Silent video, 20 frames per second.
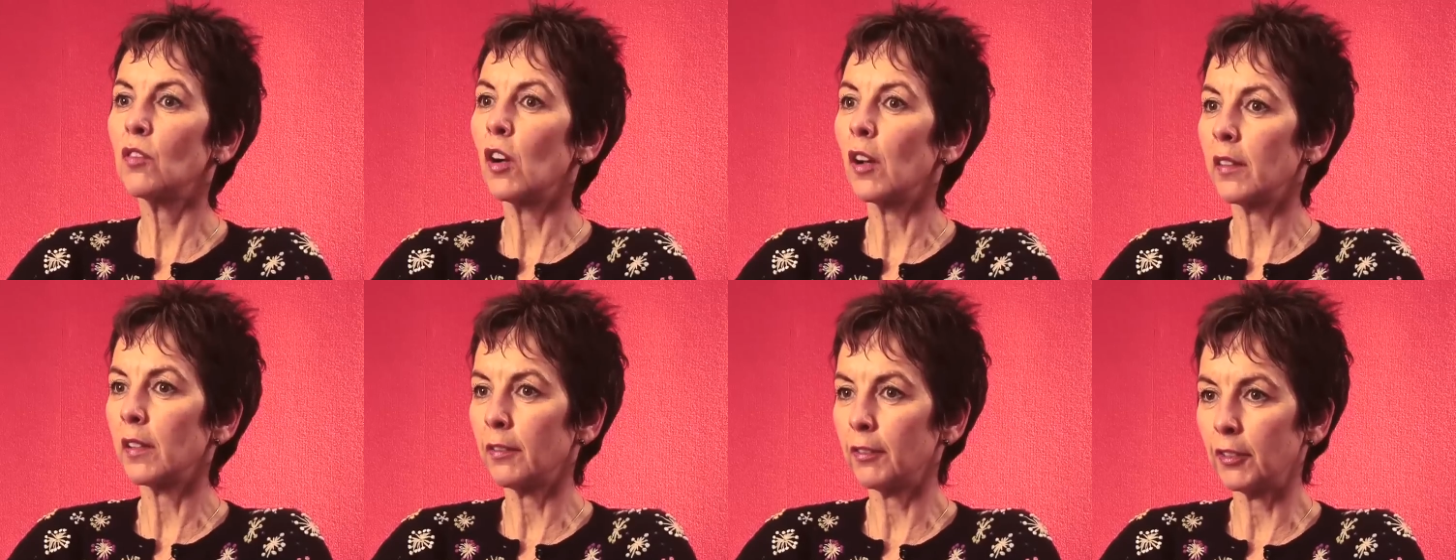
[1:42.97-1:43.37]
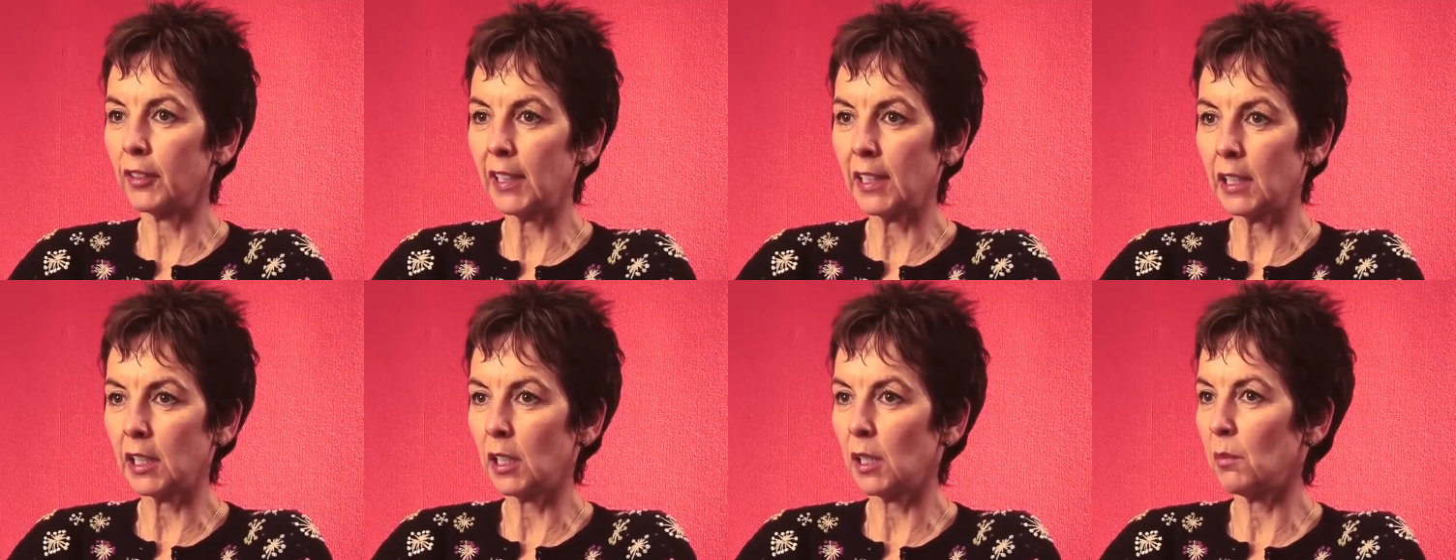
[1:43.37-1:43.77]
got the
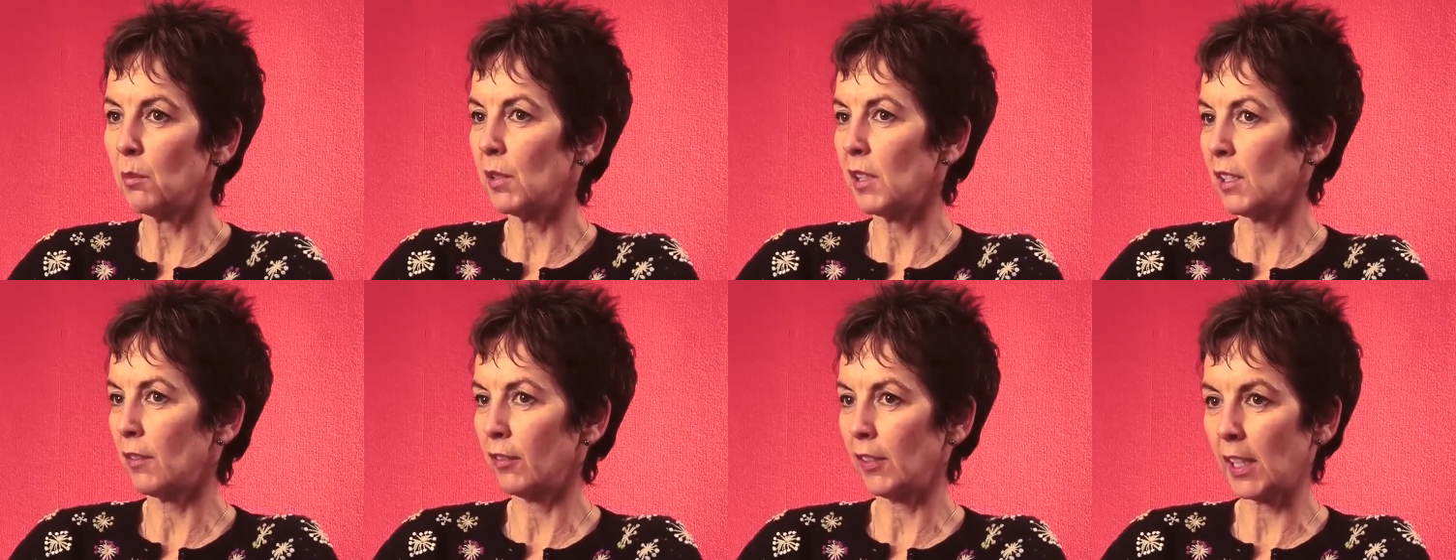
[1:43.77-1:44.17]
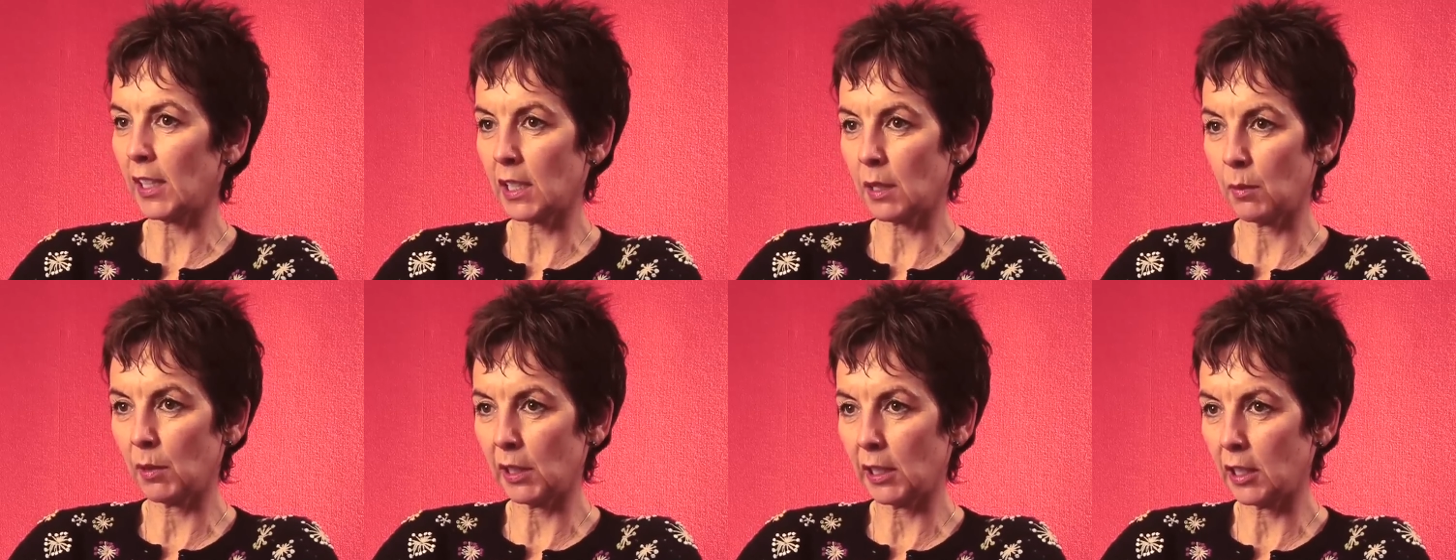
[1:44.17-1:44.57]
freedom and the
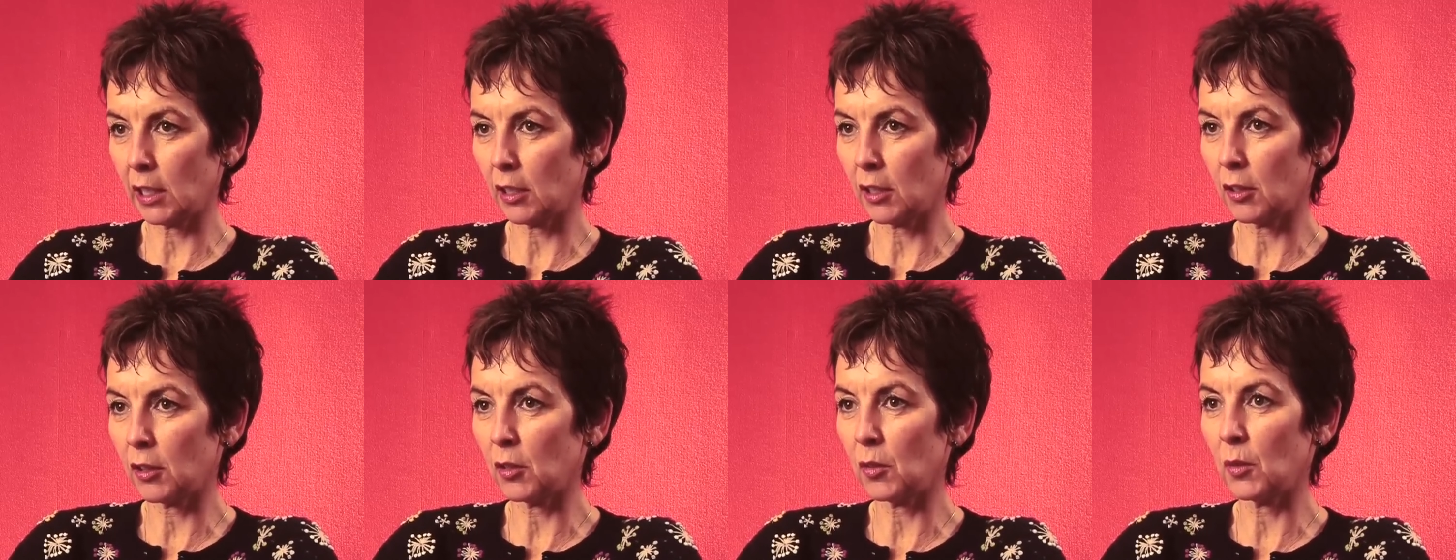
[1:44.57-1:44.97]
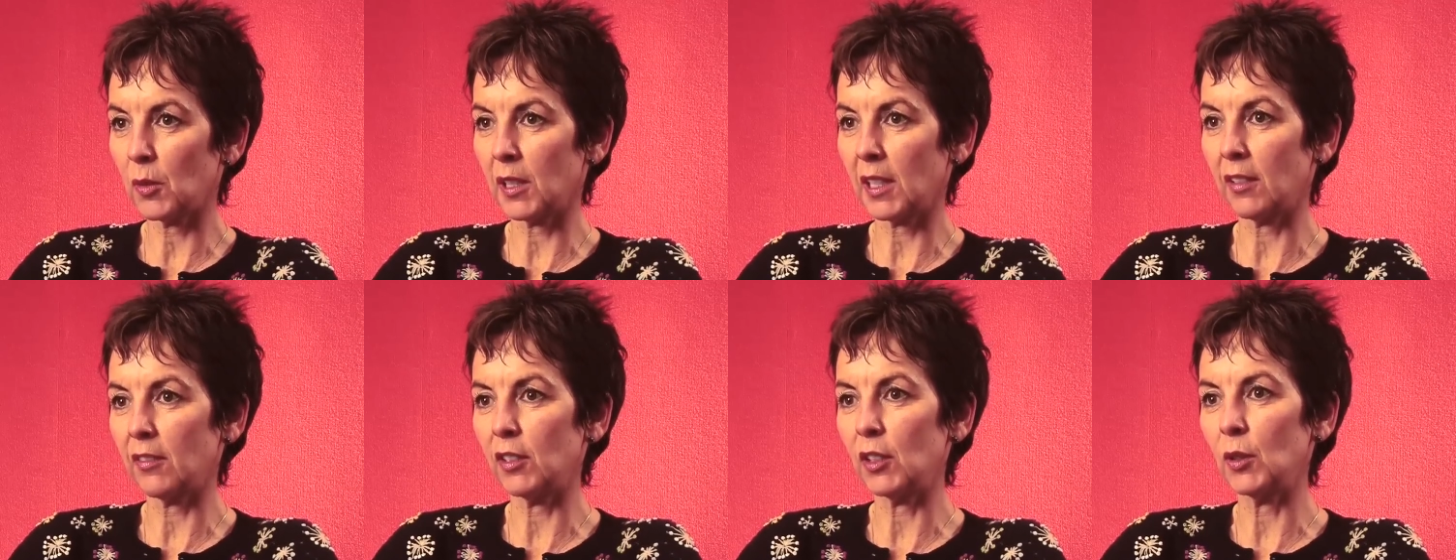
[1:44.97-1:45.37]
flexibility to do
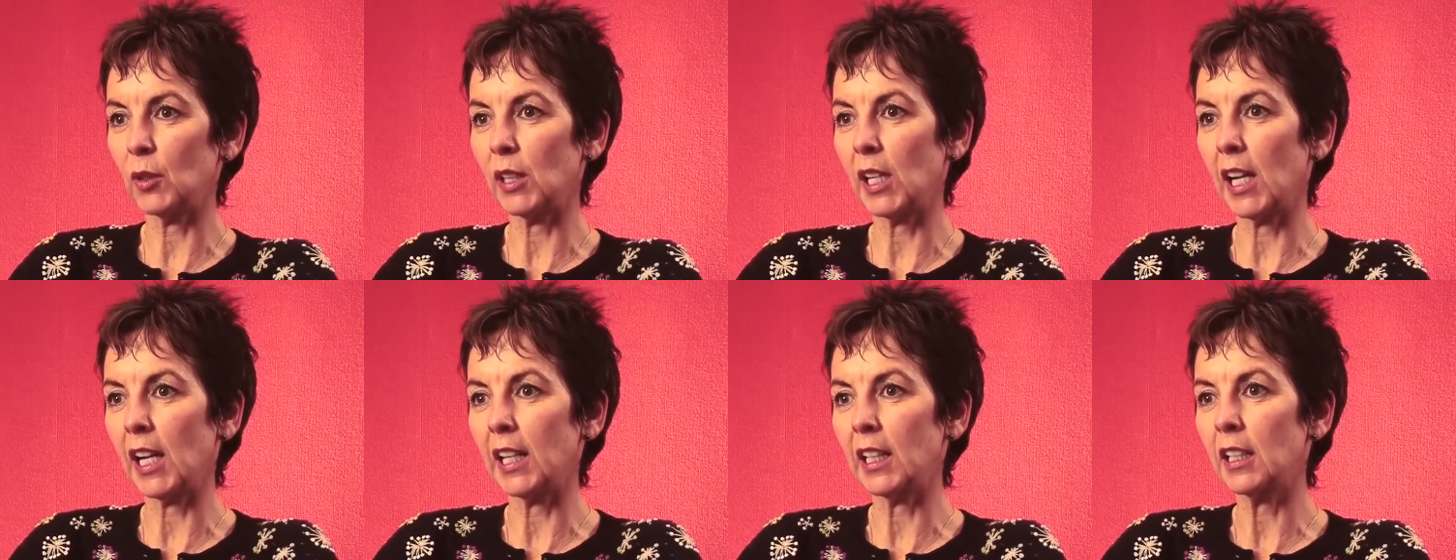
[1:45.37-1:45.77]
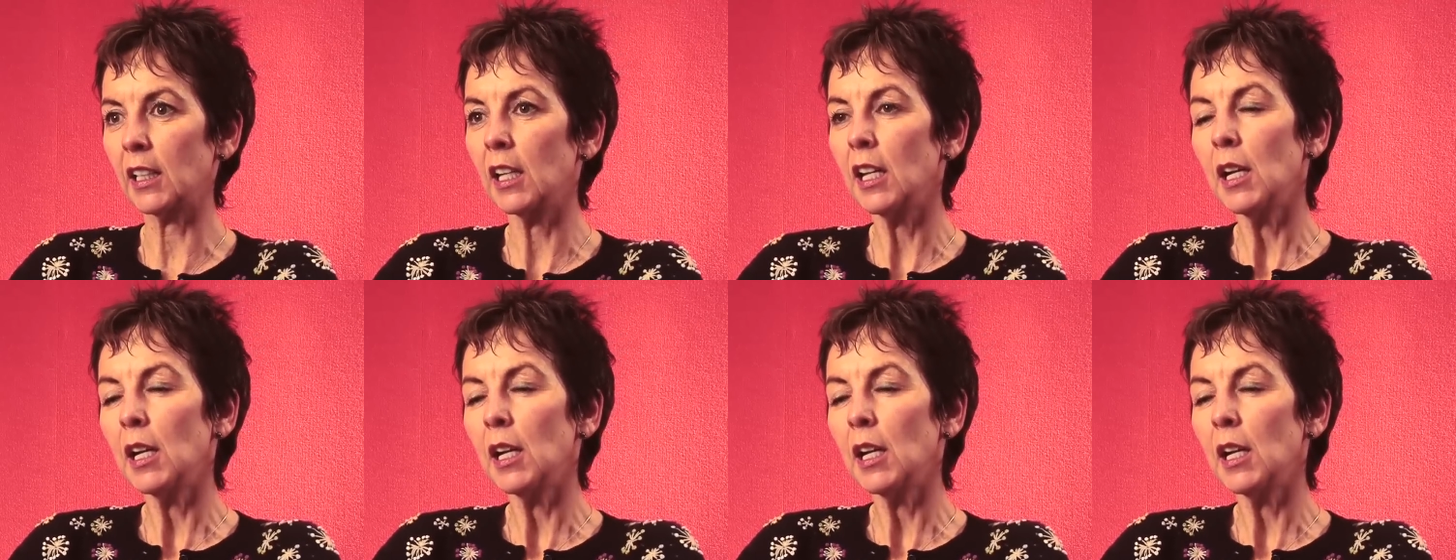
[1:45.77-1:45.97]
whatever you like.